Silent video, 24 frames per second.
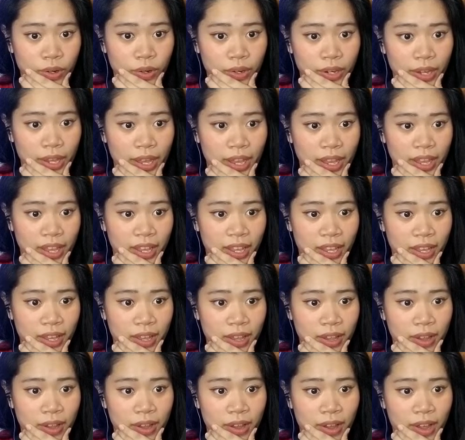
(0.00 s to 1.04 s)
Okay.
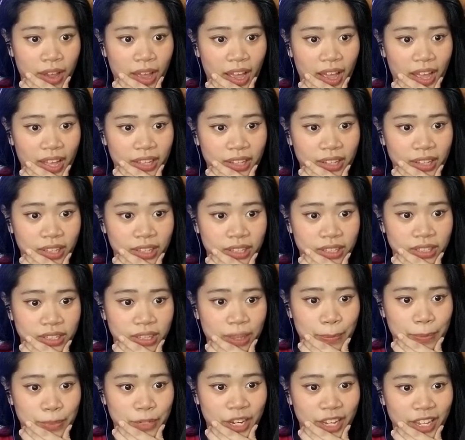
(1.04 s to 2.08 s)
Hand,
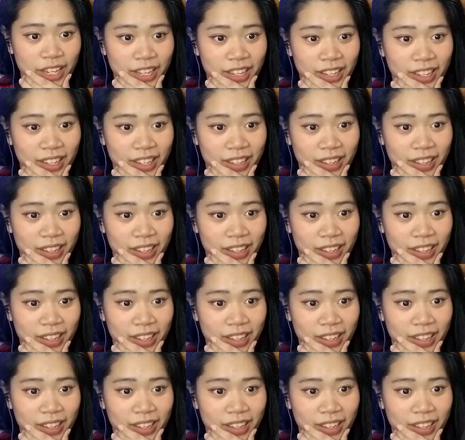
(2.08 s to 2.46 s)
stop shaking.